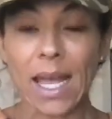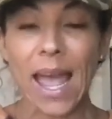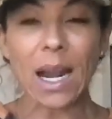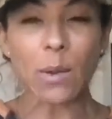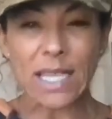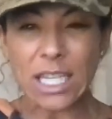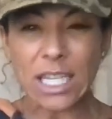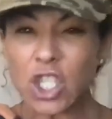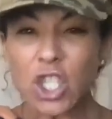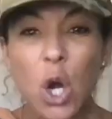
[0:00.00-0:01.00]
And I was like
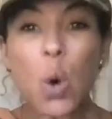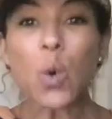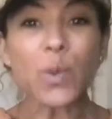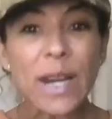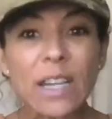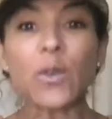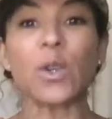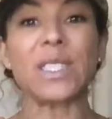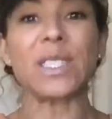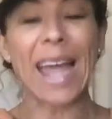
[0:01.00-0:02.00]
so
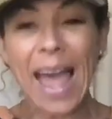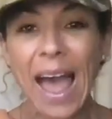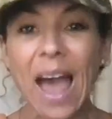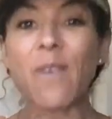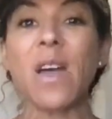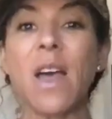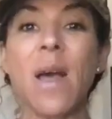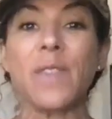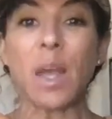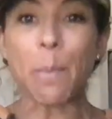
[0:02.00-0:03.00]
grateful to have
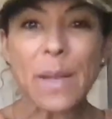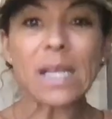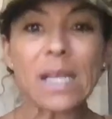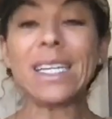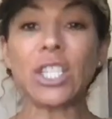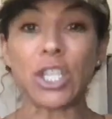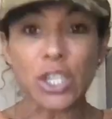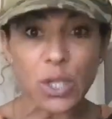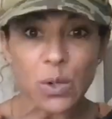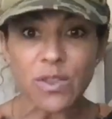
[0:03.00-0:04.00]
the ability to
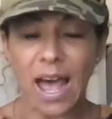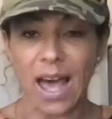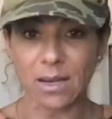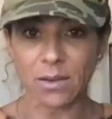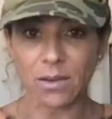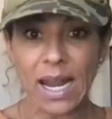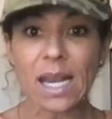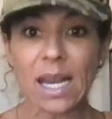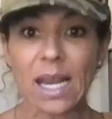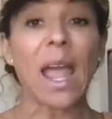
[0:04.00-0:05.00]
do that,
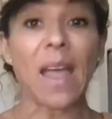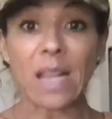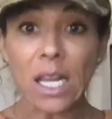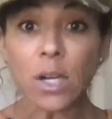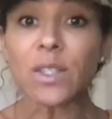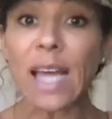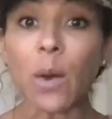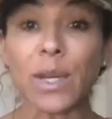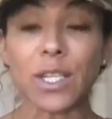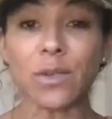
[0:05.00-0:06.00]
right? And here's how
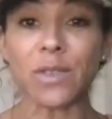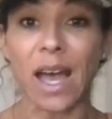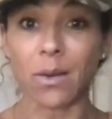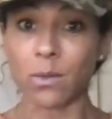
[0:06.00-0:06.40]
we do that.